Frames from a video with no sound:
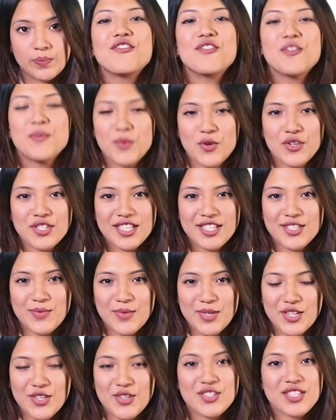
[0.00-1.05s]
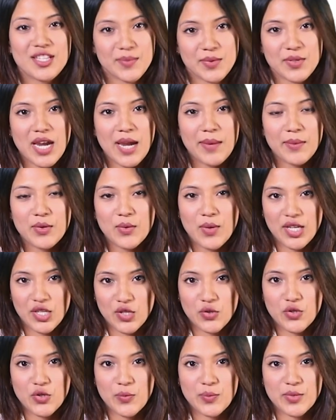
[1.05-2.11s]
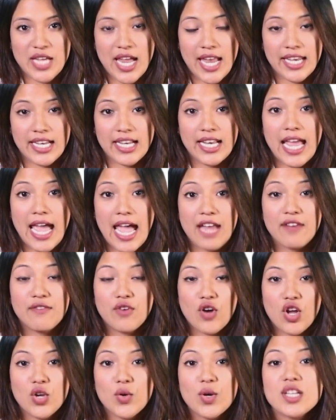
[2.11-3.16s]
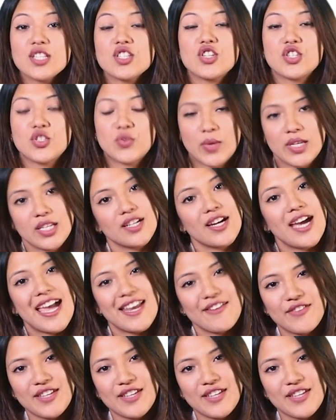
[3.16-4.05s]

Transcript: For more such videos, subscribe to our YouTube channel and follow us on Twitter and